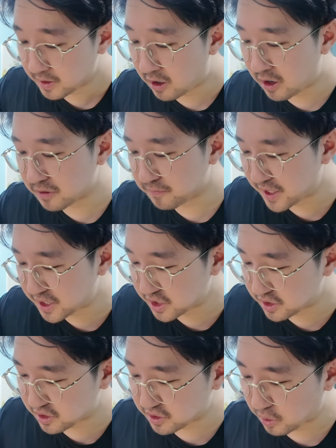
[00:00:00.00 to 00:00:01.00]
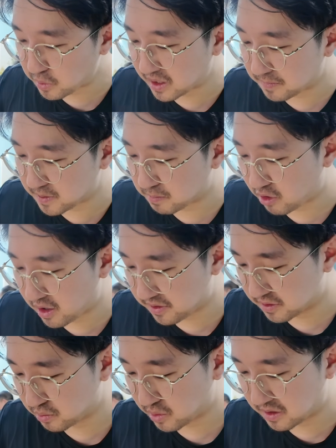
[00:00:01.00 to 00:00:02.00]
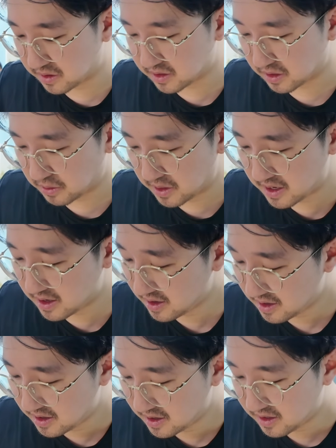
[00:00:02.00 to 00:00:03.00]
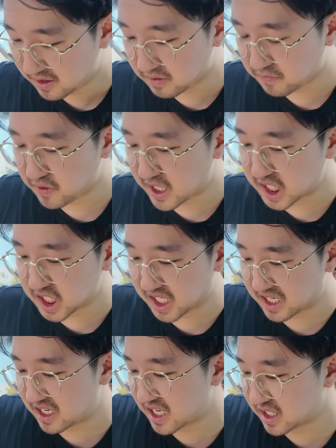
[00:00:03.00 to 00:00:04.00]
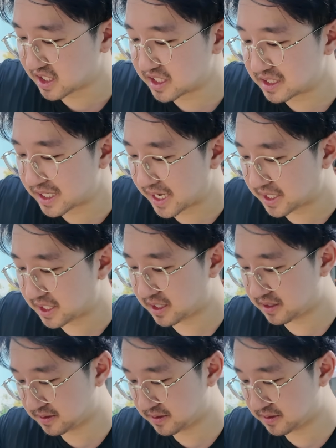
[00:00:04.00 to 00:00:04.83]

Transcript: All the veggies soak up the broth as well, so the veggies get nice and dank.